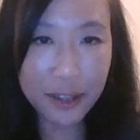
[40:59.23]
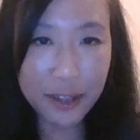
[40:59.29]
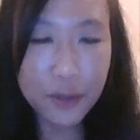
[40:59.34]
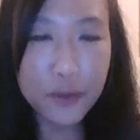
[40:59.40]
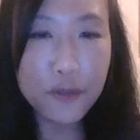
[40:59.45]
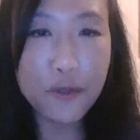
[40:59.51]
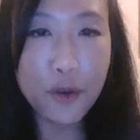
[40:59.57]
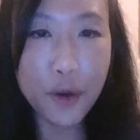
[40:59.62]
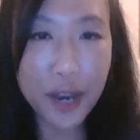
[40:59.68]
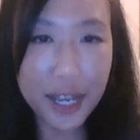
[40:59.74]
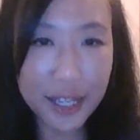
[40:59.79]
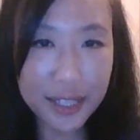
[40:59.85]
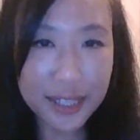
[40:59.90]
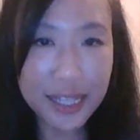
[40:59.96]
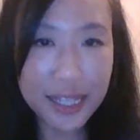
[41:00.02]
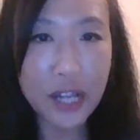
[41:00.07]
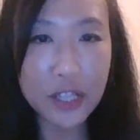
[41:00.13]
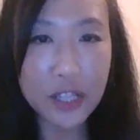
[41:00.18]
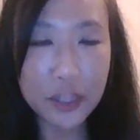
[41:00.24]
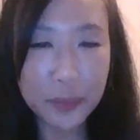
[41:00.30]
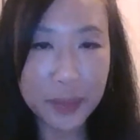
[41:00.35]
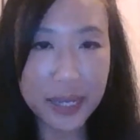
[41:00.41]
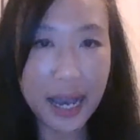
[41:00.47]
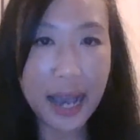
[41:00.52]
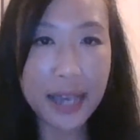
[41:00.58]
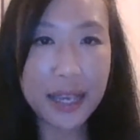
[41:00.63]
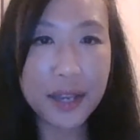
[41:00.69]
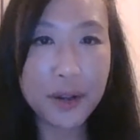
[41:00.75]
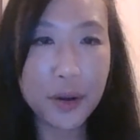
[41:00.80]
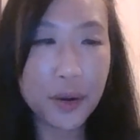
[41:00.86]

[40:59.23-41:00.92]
voice tells me I can